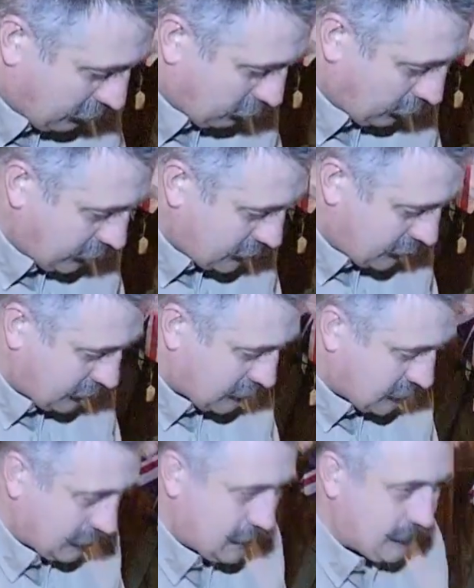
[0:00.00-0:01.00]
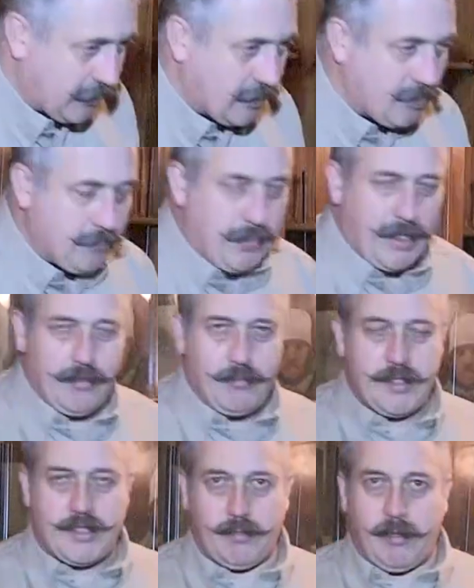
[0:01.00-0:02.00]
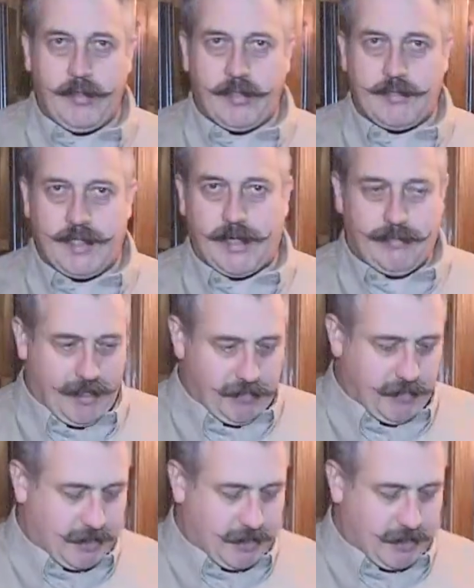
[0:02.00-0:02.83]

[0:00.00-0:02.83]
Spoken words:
when you see the size of it and compare it with some other 10 round